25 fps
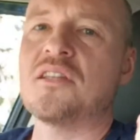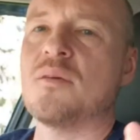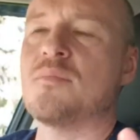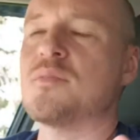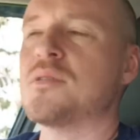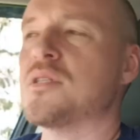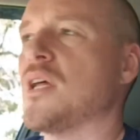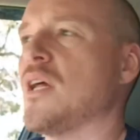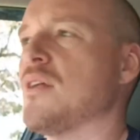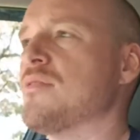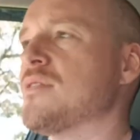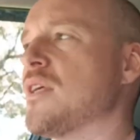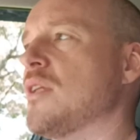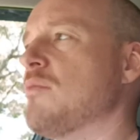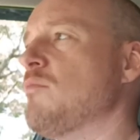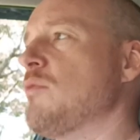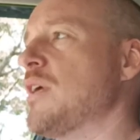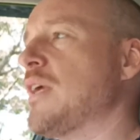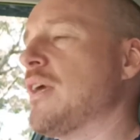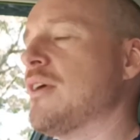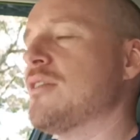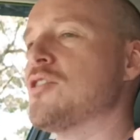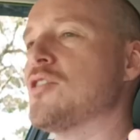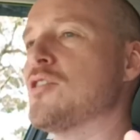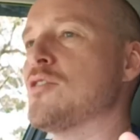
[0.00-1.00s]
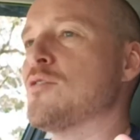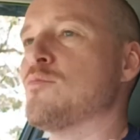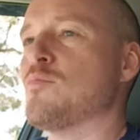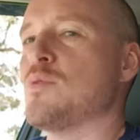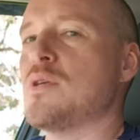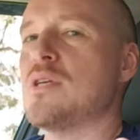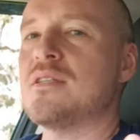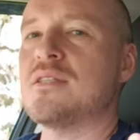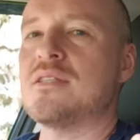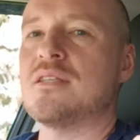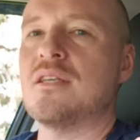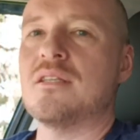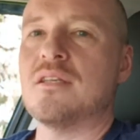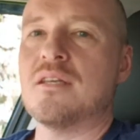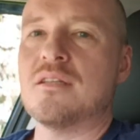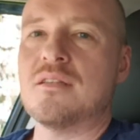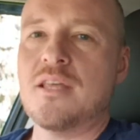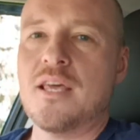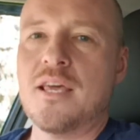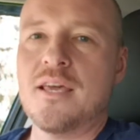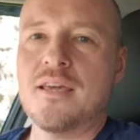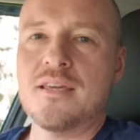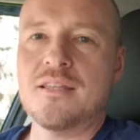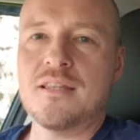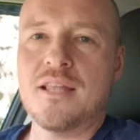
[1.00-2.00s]
themselves and we can just be sitting
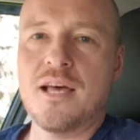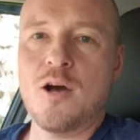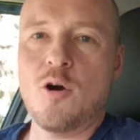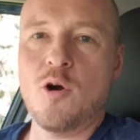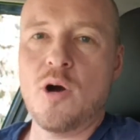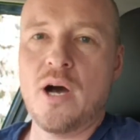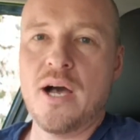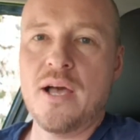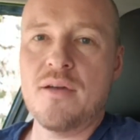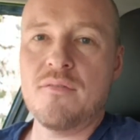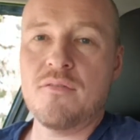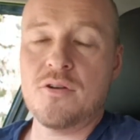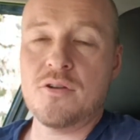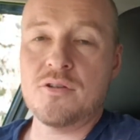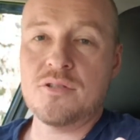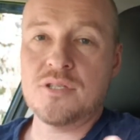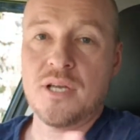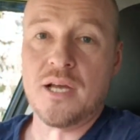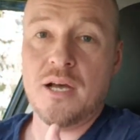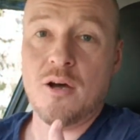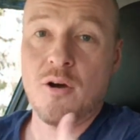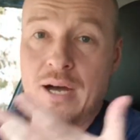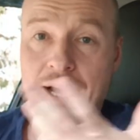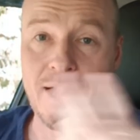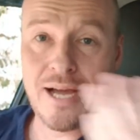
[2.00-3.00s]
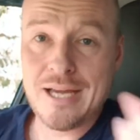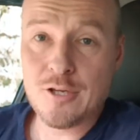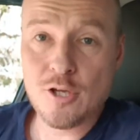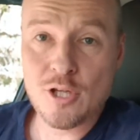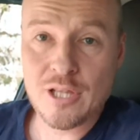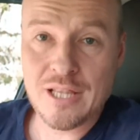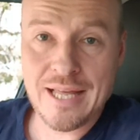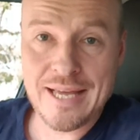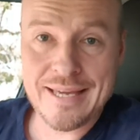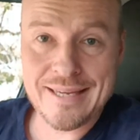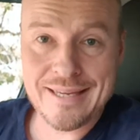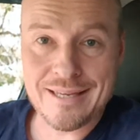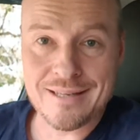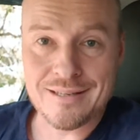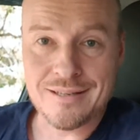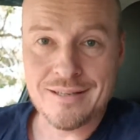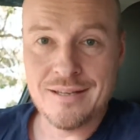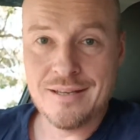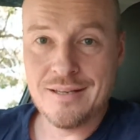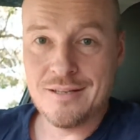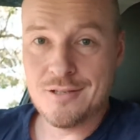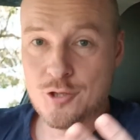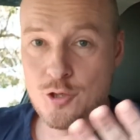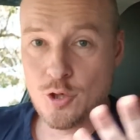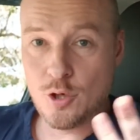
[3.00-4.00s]
there in our ivory tower. I don't like it.
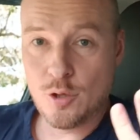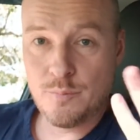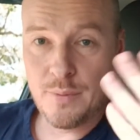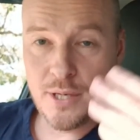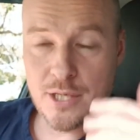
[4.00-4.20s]
John,